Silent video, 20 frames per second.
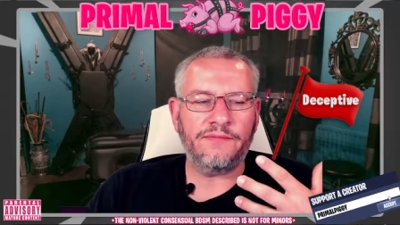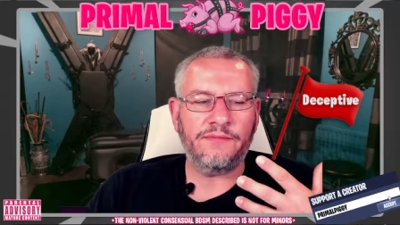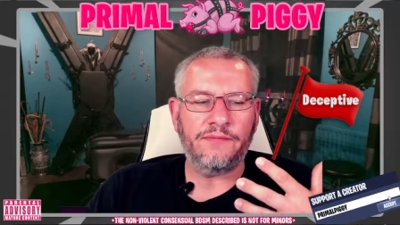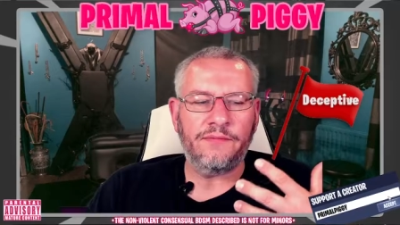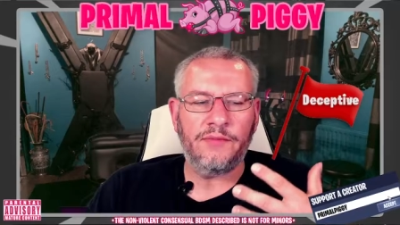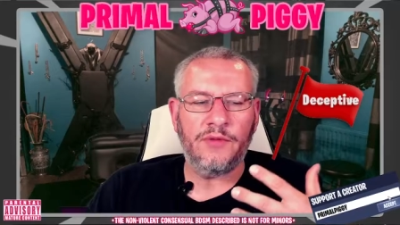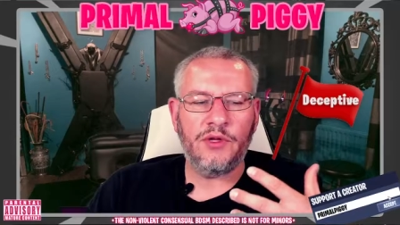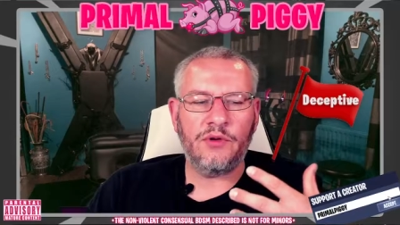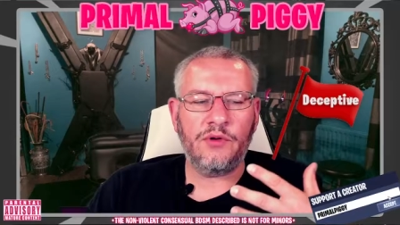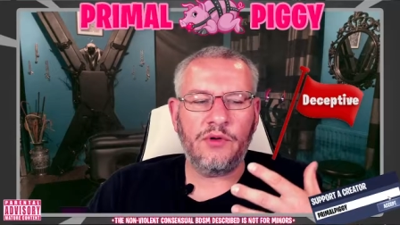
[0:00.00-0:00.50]

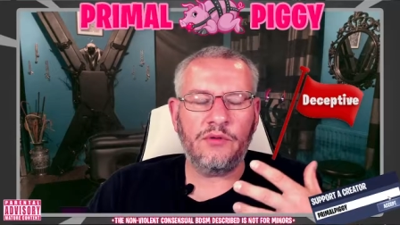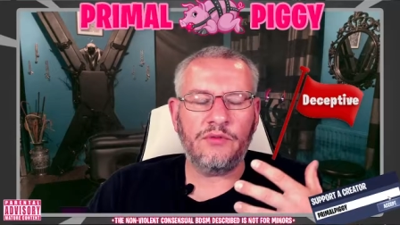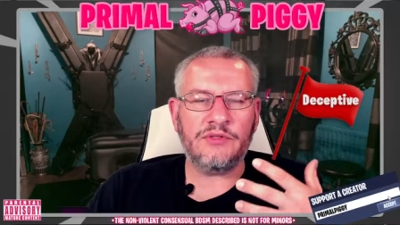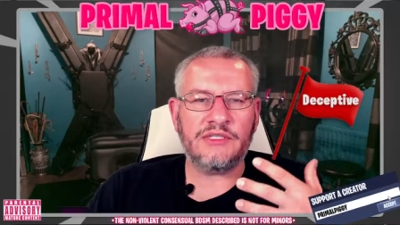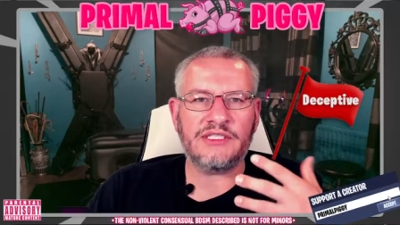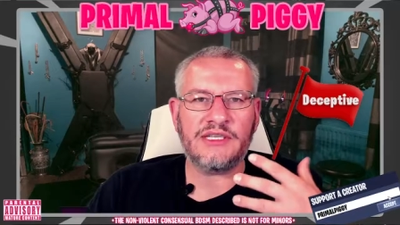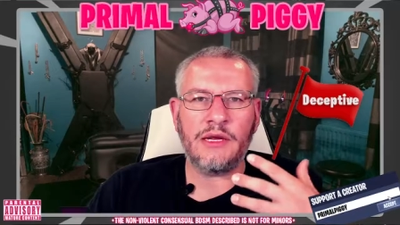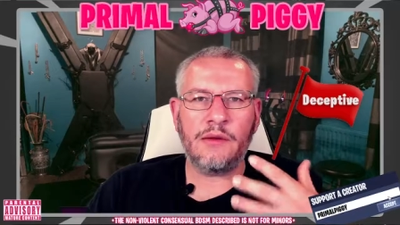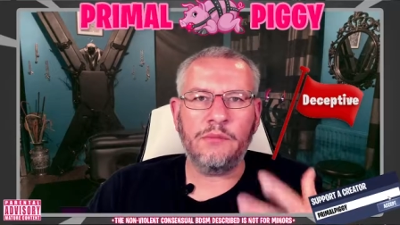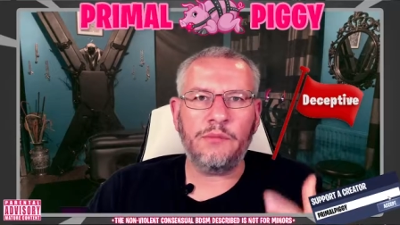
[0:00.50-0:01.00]
you know
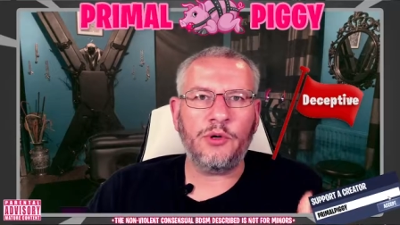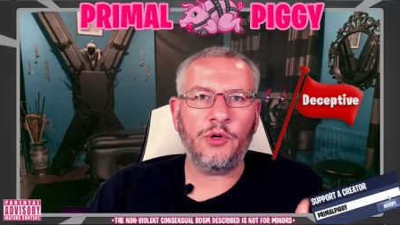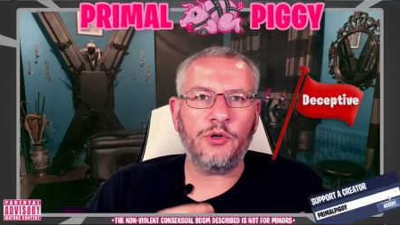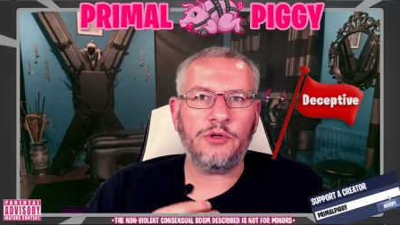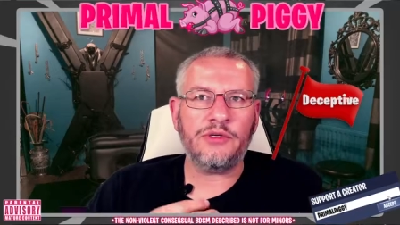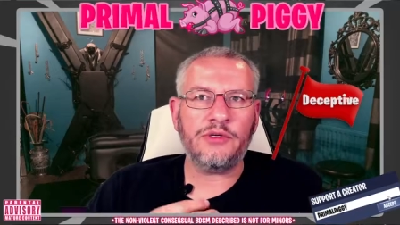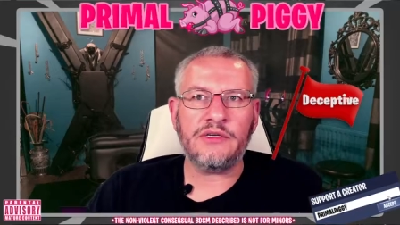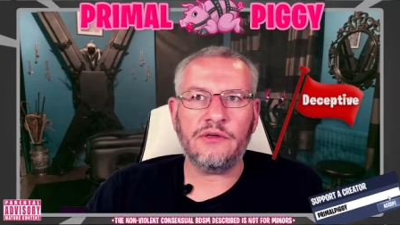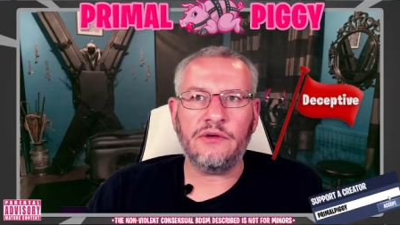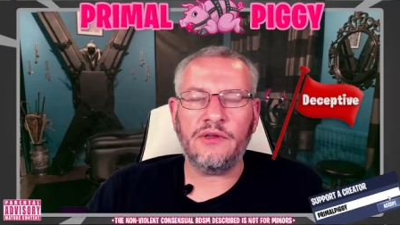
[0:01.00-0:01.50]
some
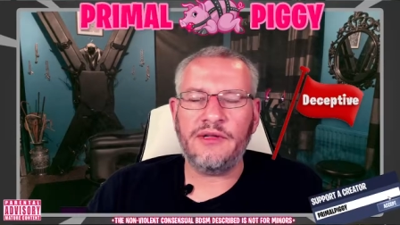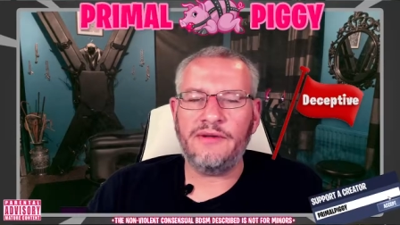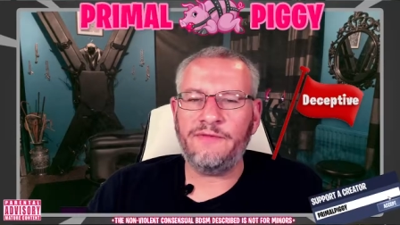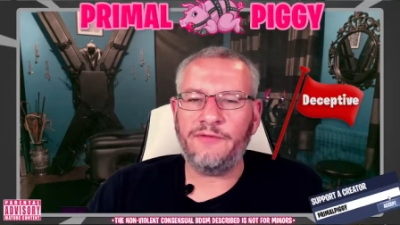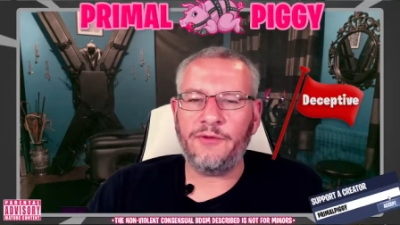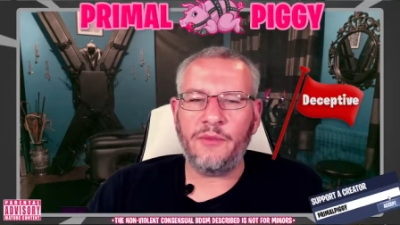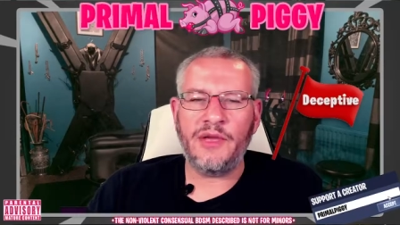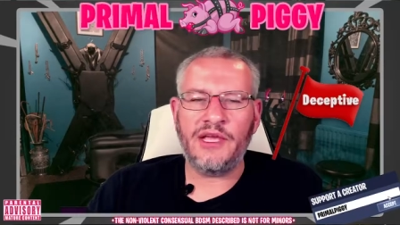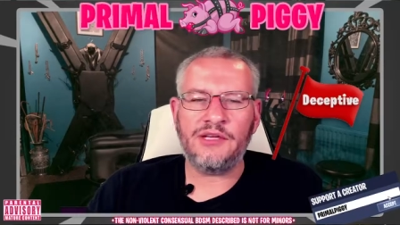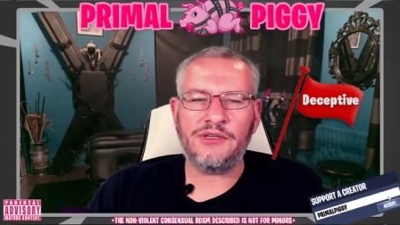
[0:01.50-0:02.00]
personal
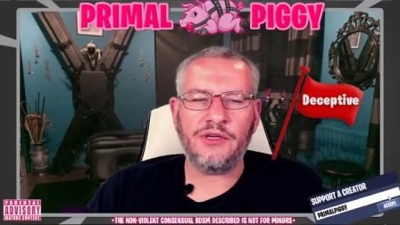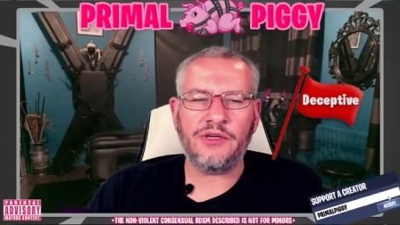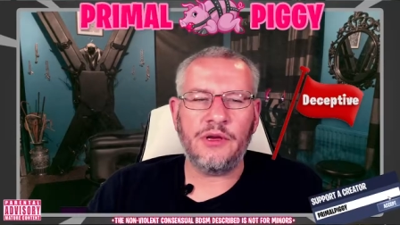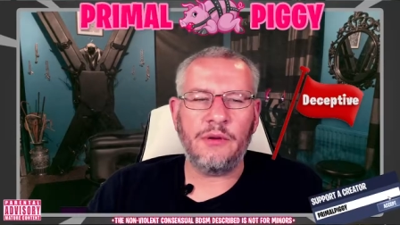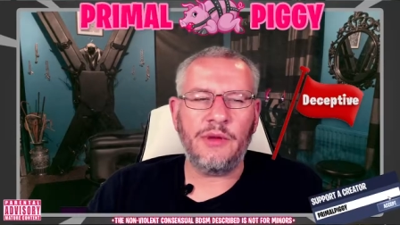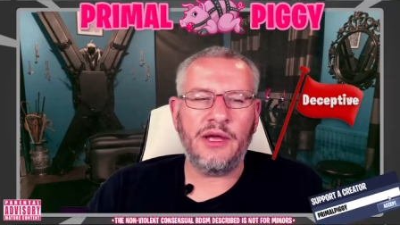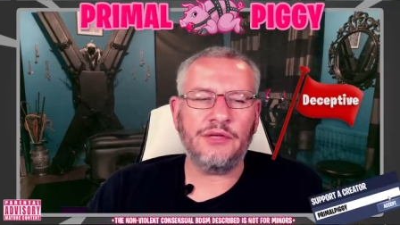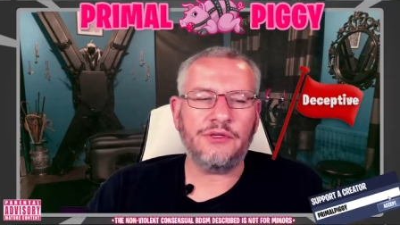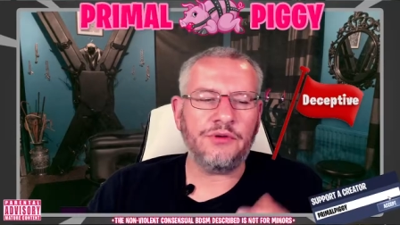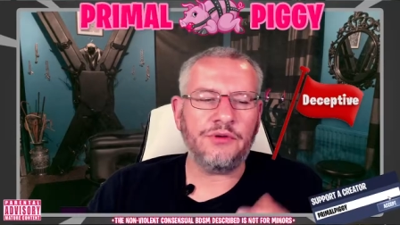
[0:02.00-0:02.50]
information
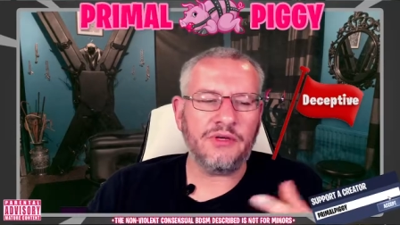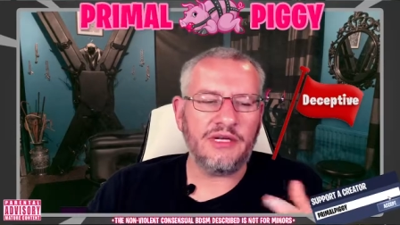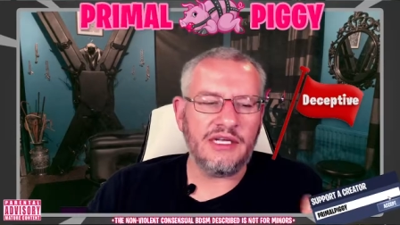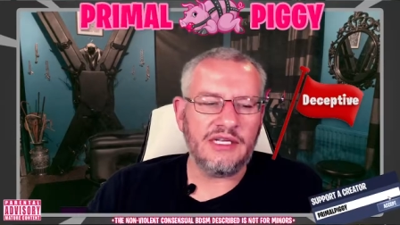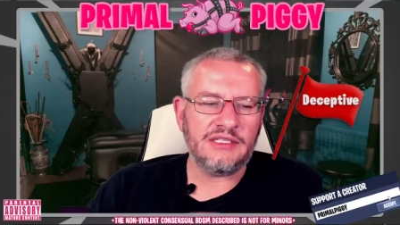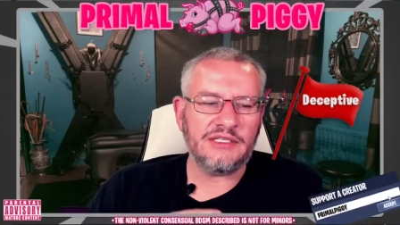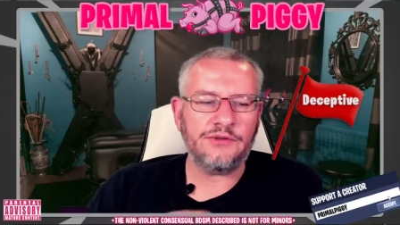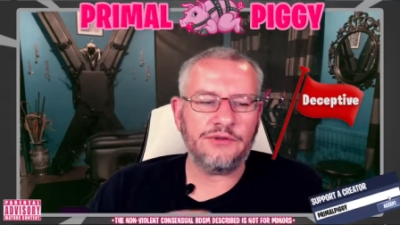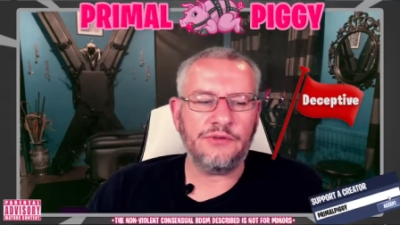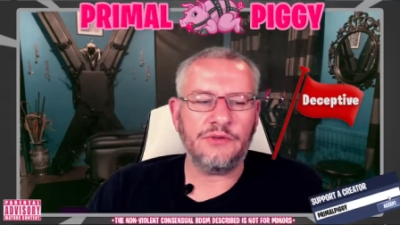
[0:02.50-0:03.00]
about your
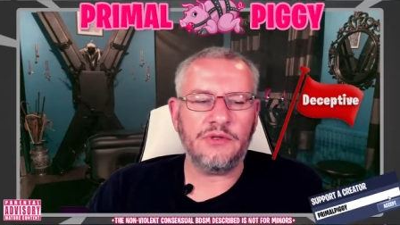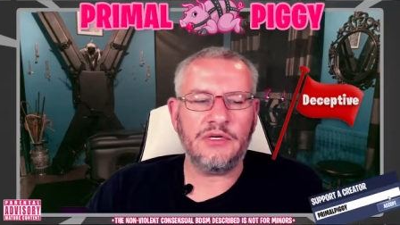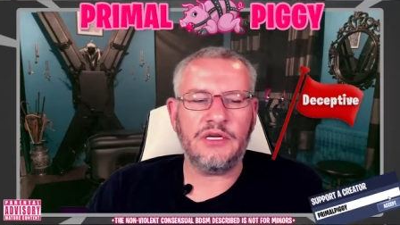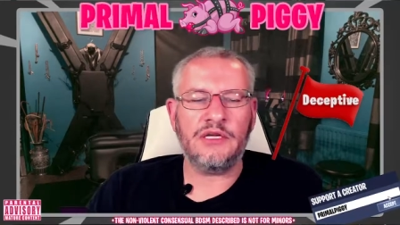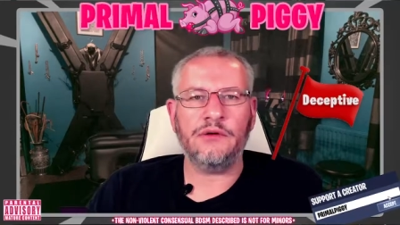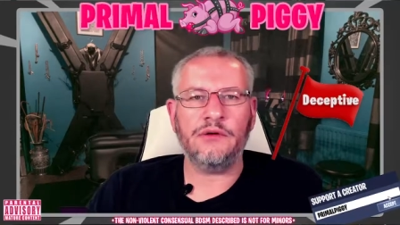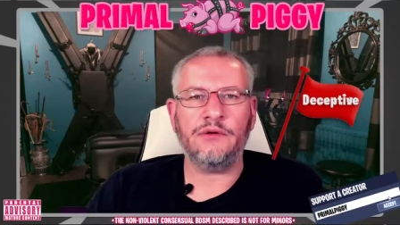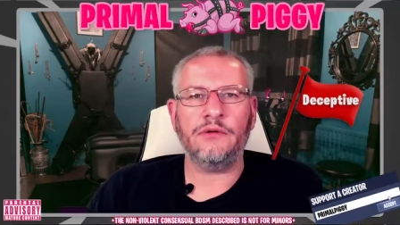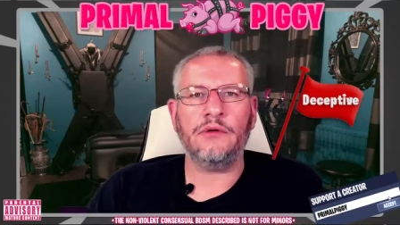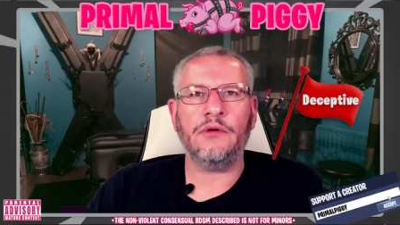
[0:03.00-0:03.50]
history
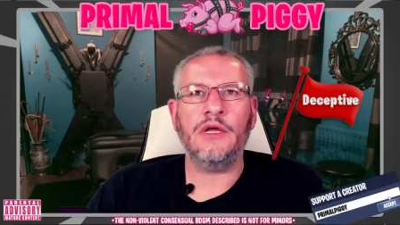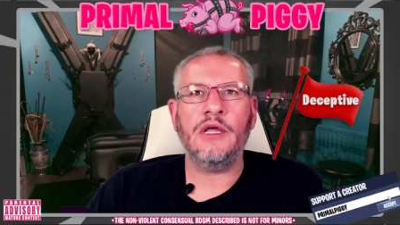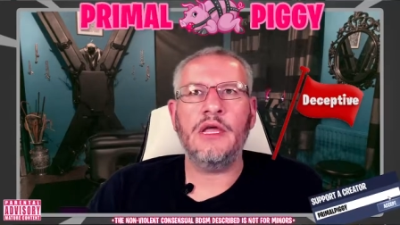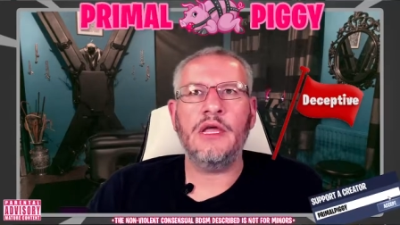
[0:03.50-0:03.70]
or